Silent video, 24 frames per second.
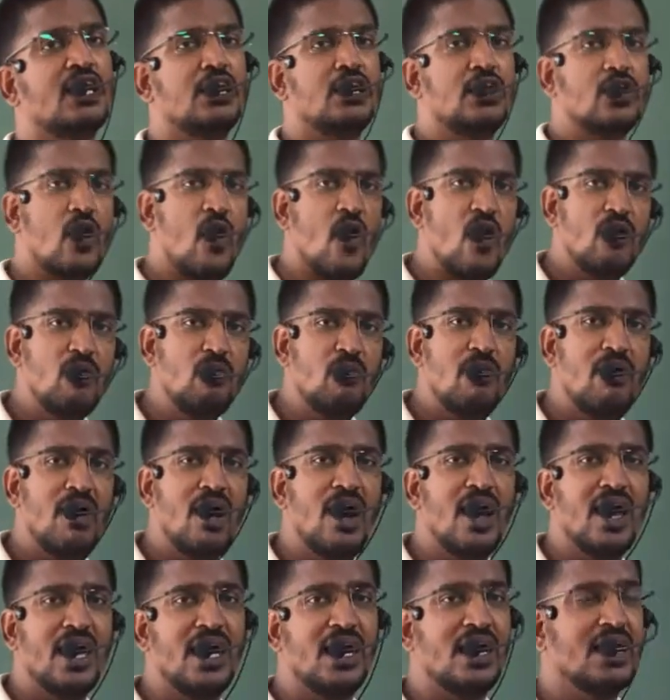drawn
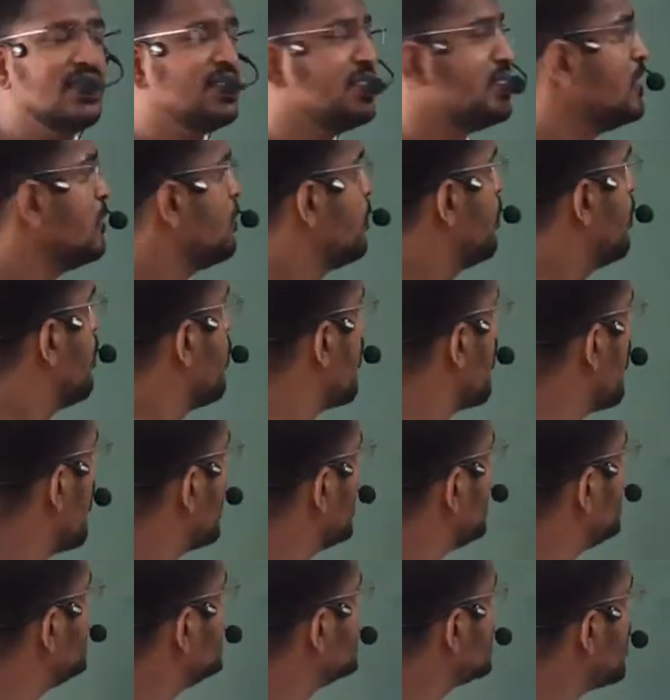by the
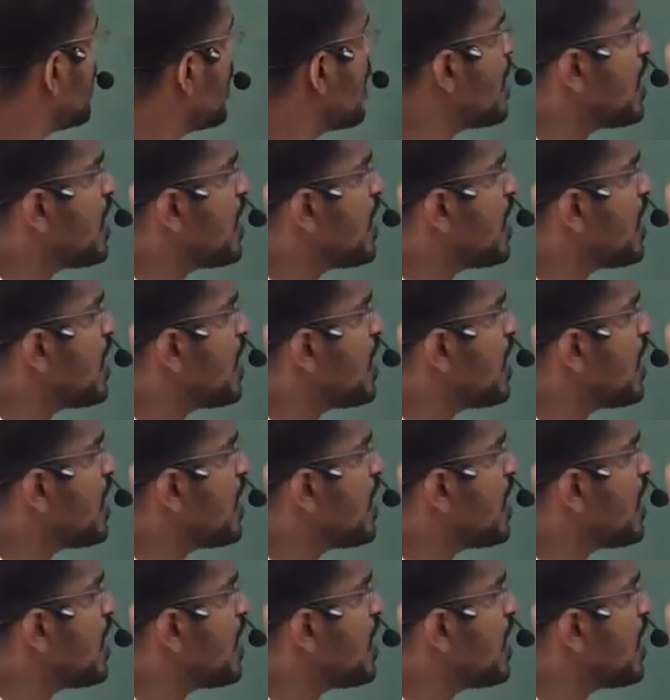point